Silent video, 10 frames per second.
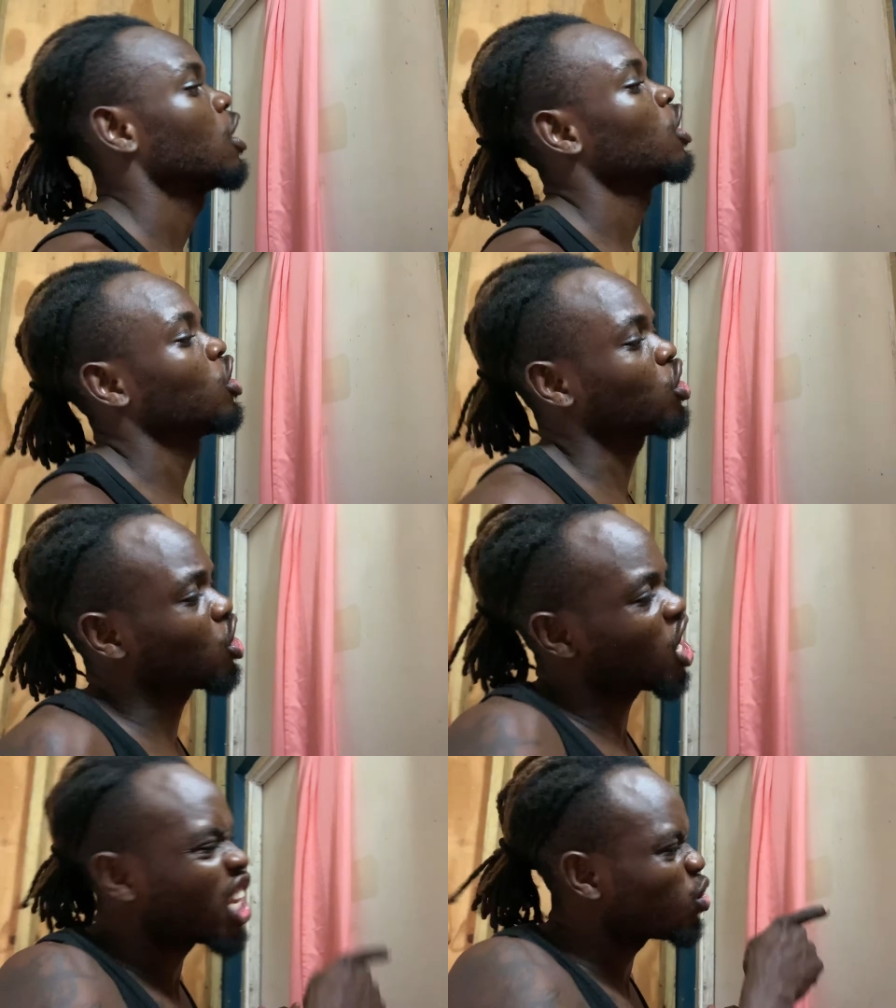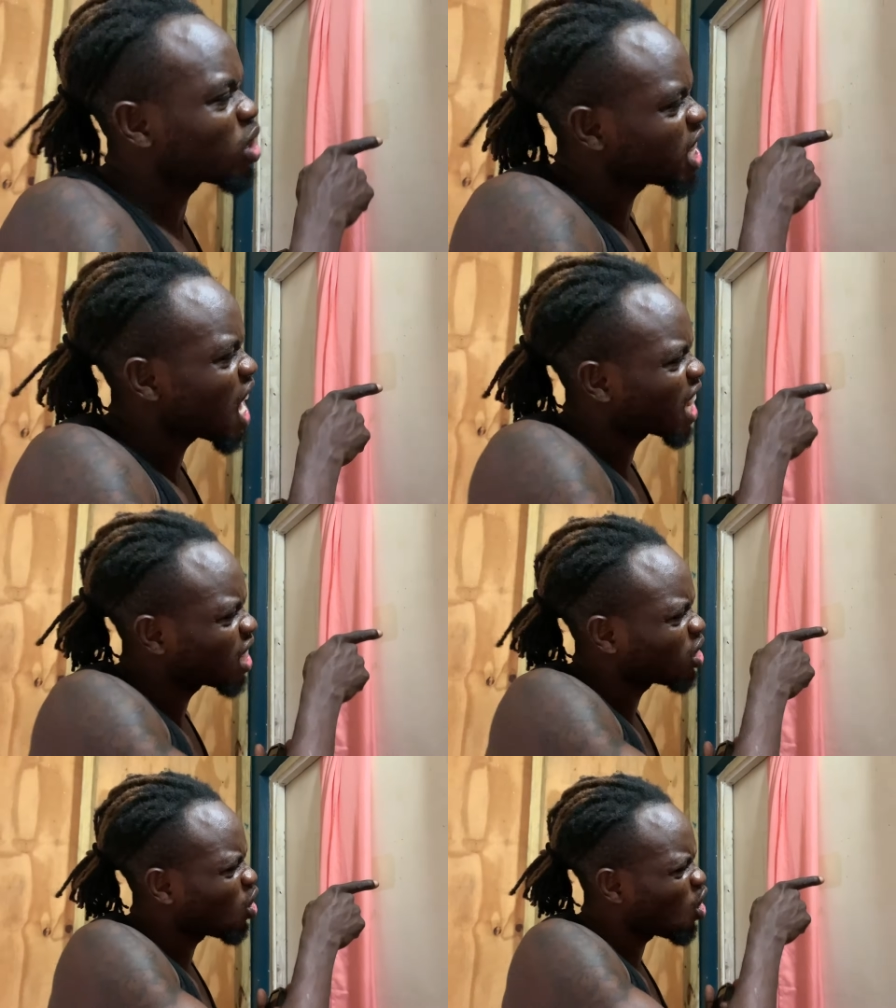Look, girl, you know, say I
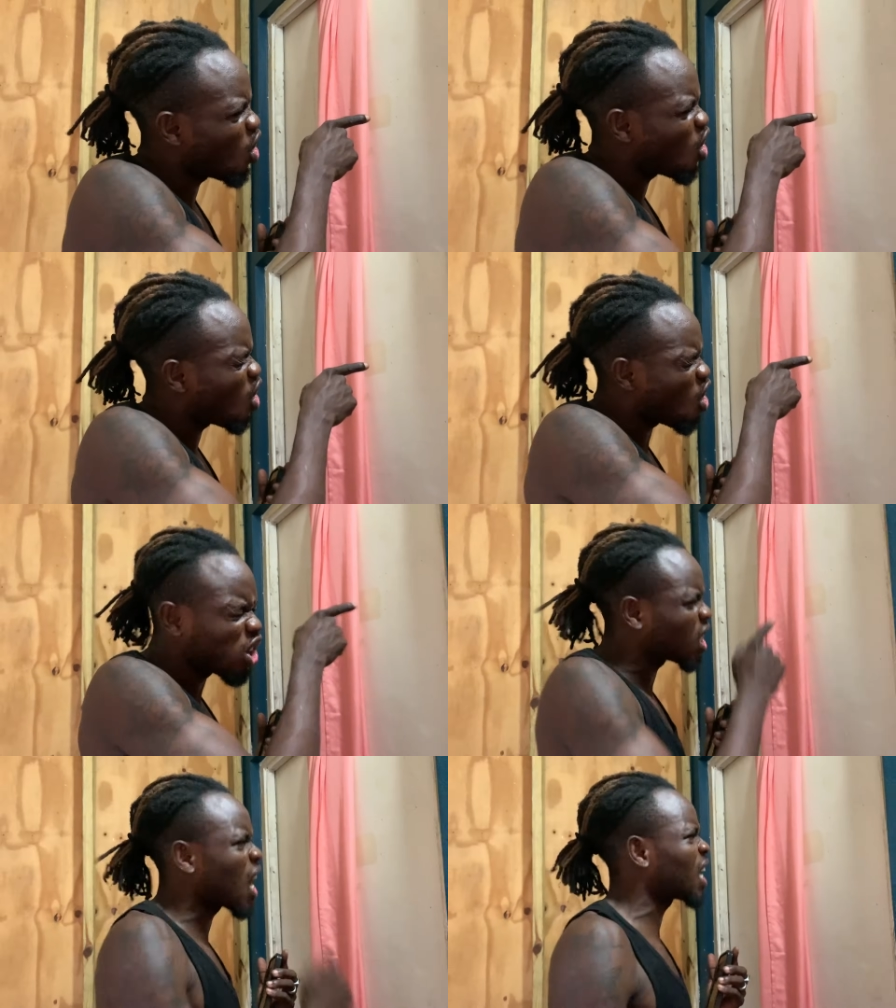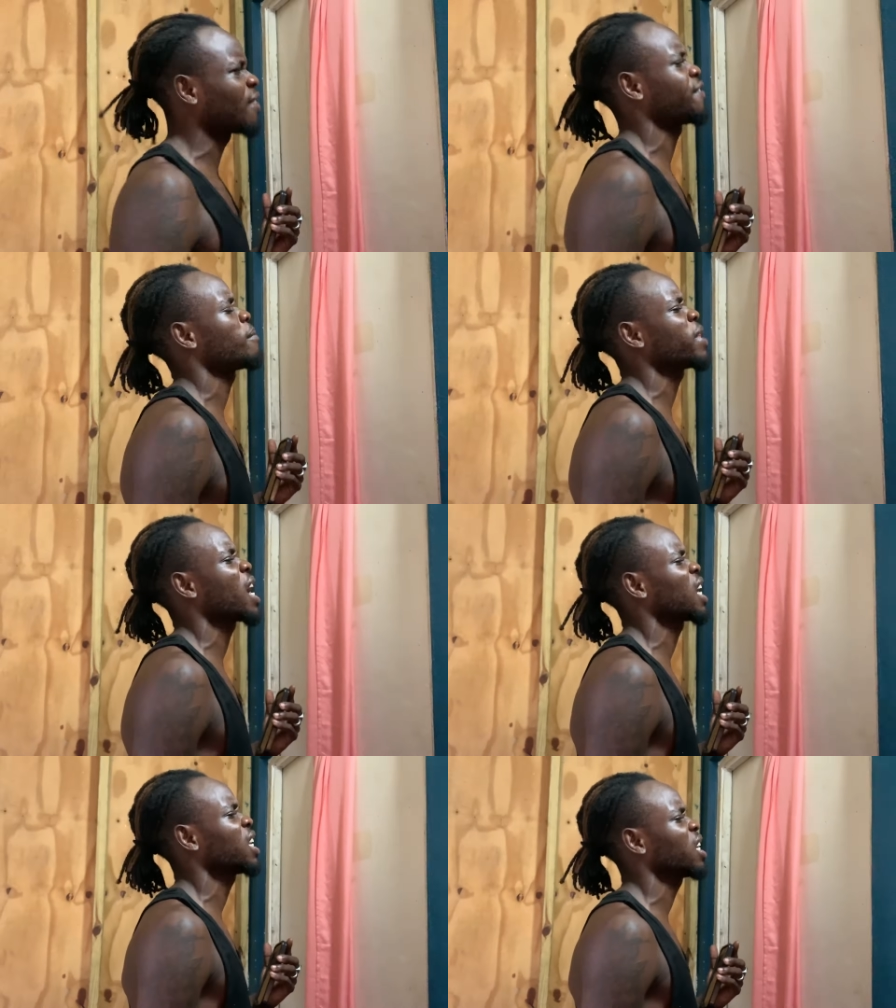get all Tara from the
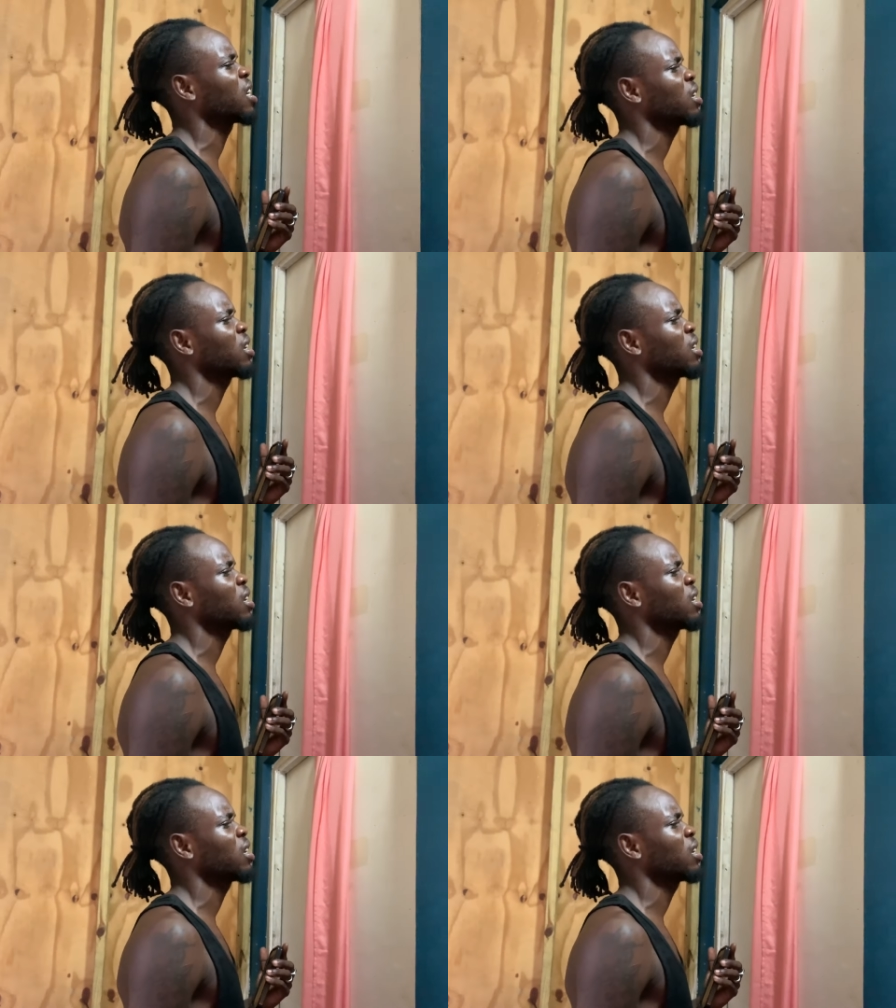other day.